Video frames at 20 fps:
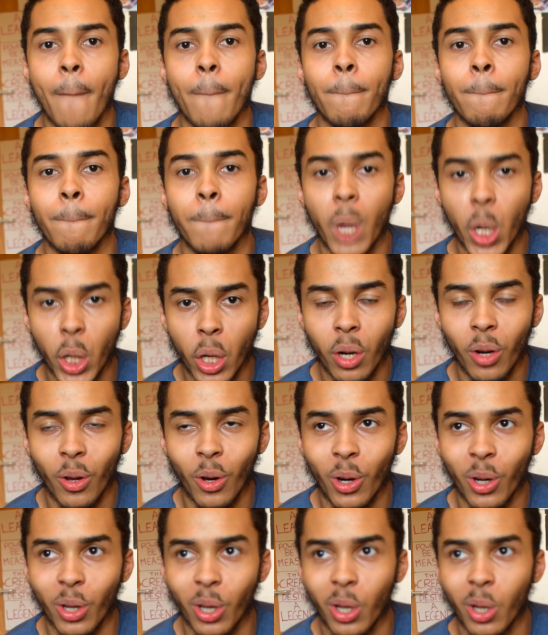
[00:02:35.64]

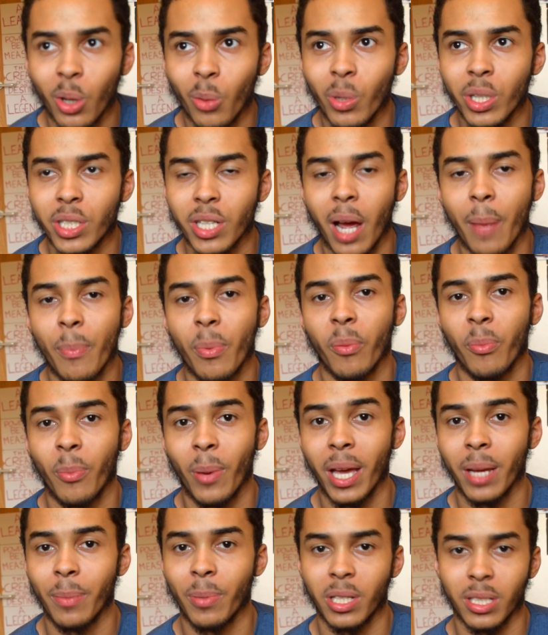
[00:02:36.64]
monologue which I
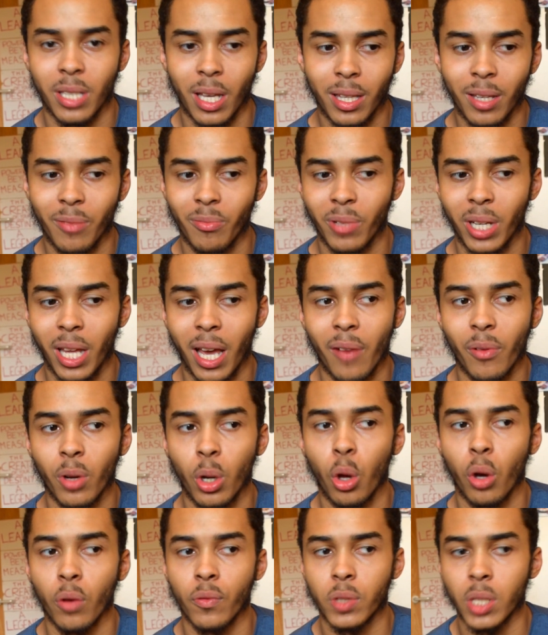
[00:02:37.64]
prepared, because I didn't really have a
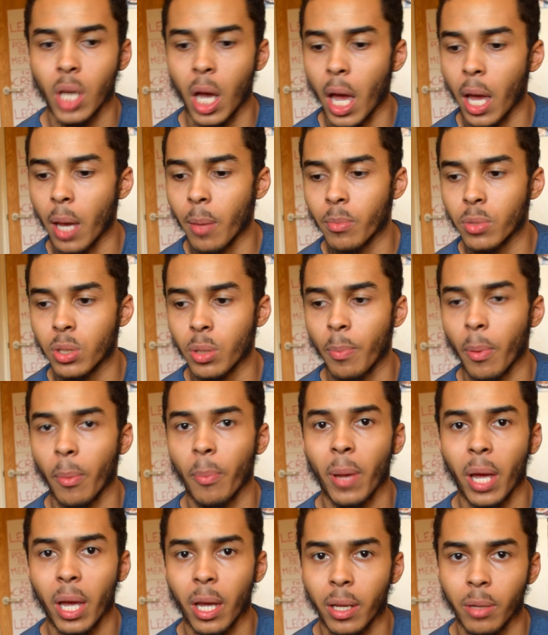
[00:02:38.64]
lot of time to
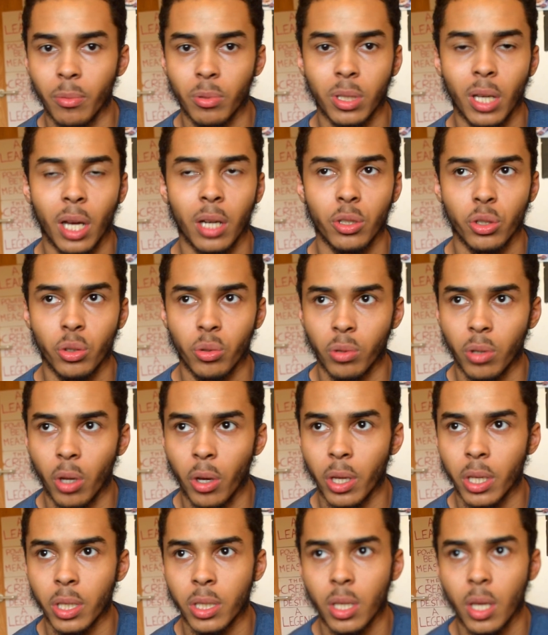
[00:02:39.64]
prepare. It was kind of short
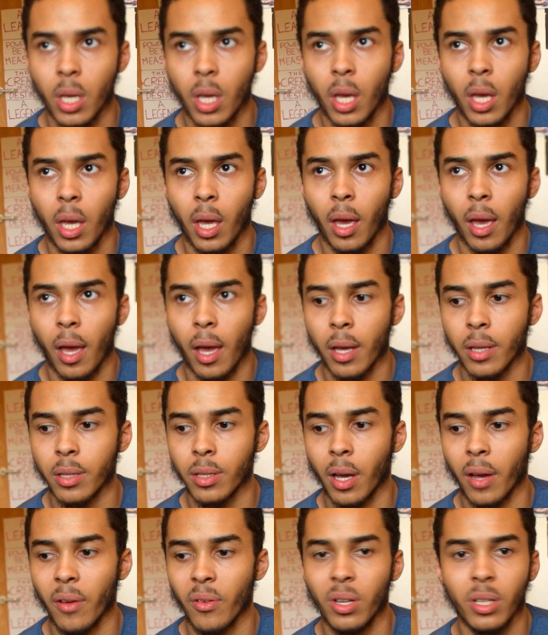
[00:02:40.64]
notice, and
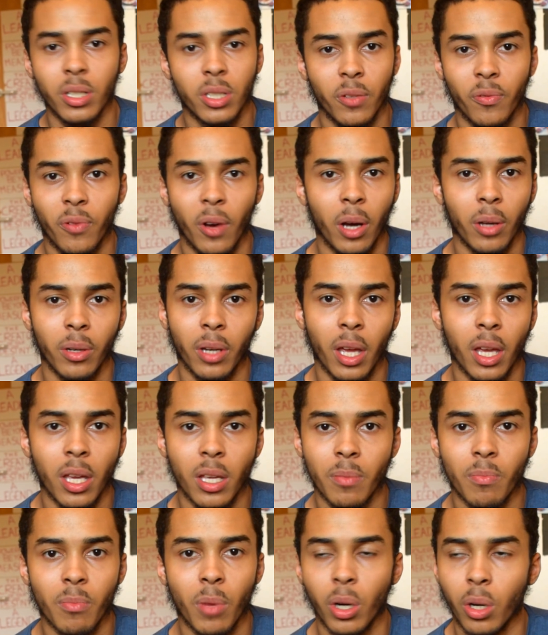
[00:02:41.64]
I literally found
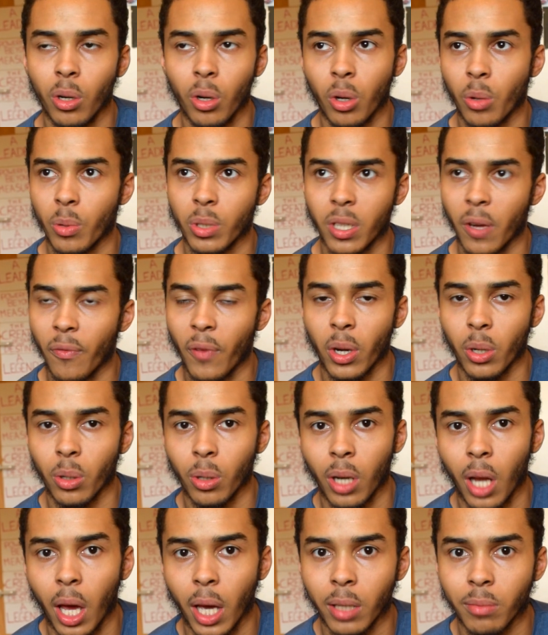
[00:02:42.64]
a monologue which I found
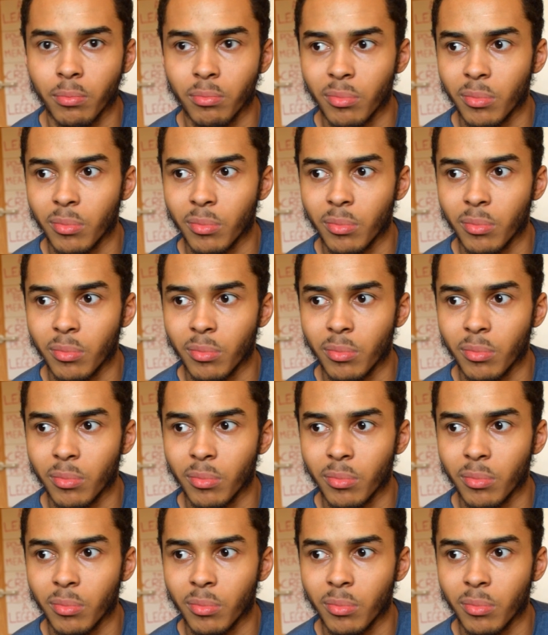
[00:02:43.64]
online.